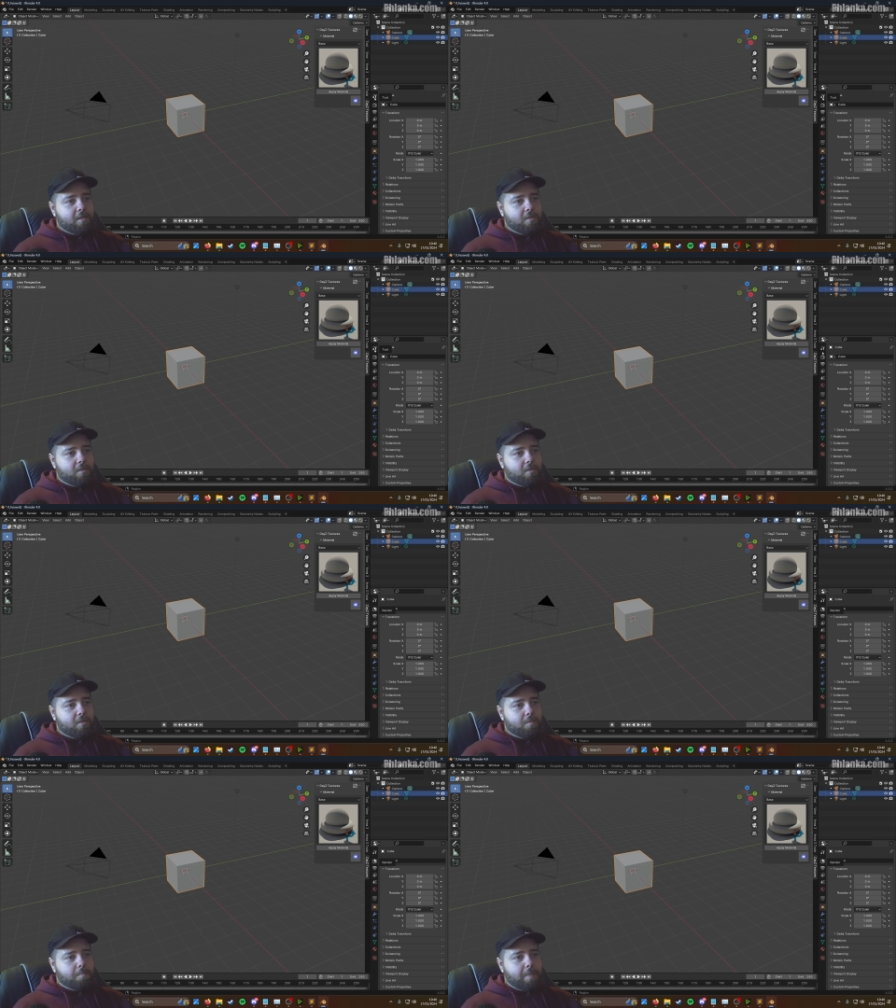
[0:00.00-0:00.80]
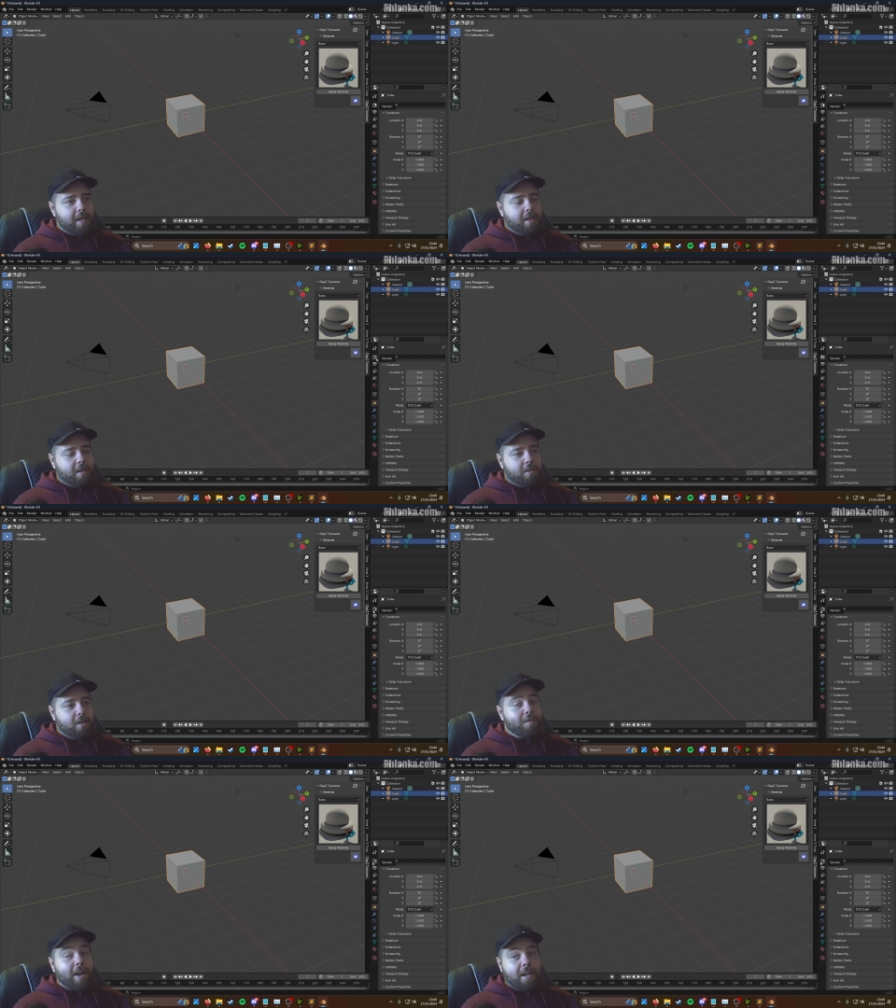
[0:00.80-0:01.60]
the
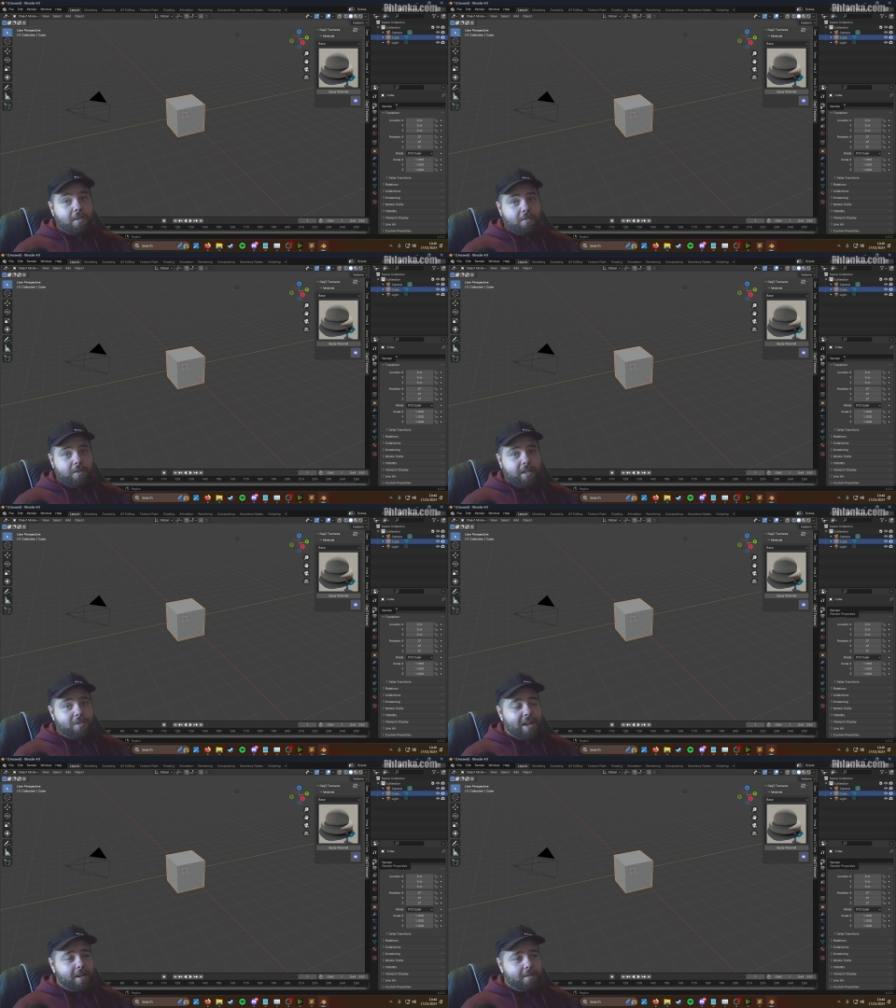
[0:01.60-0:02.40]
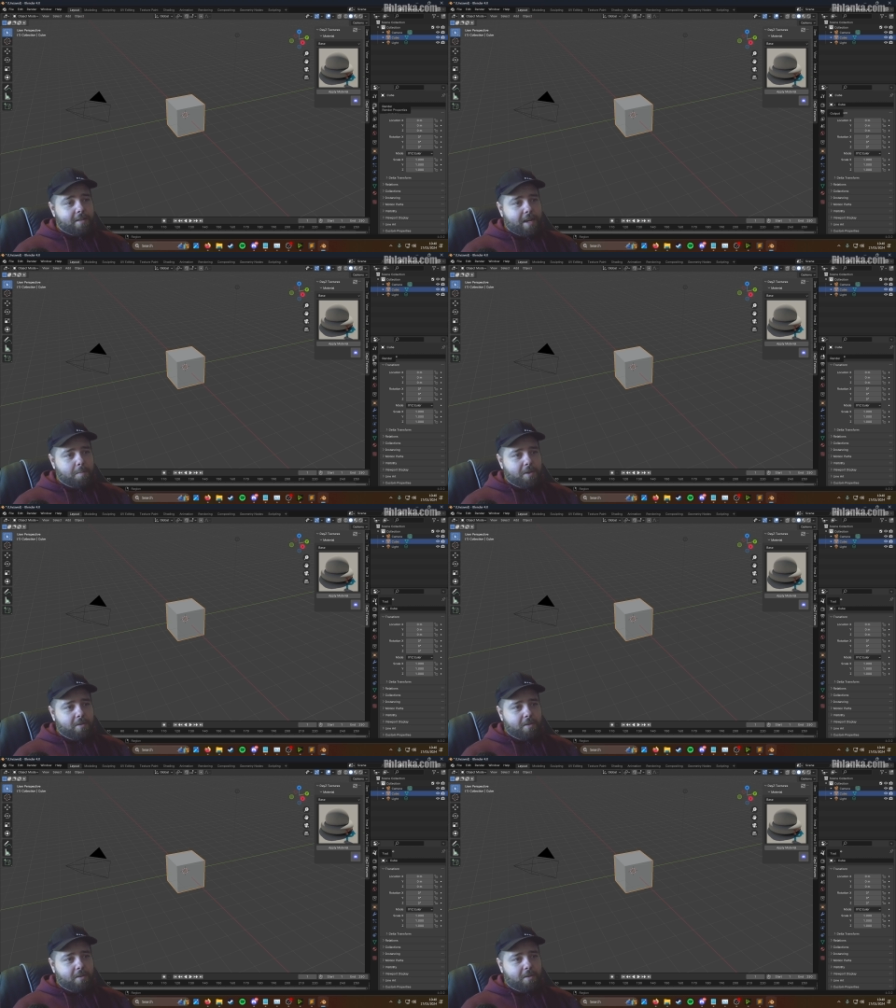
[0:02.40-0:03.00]
in the render sorry in the render tab